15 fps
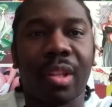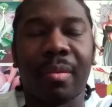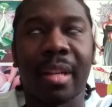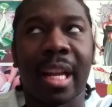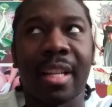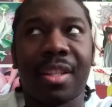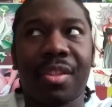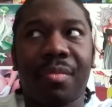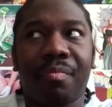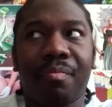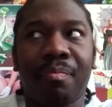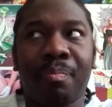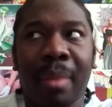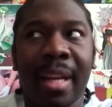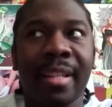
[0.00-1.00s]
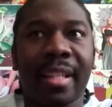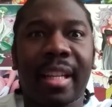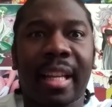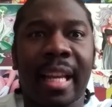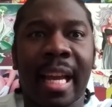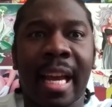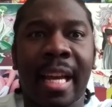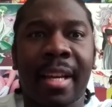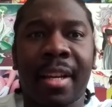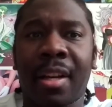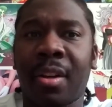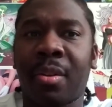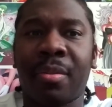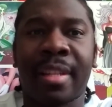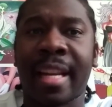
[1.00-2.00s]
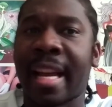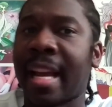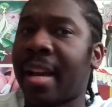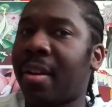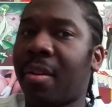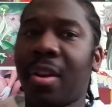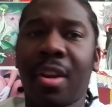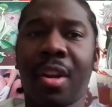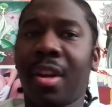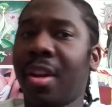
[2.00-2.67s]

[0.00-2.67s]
That's basically how it goes now.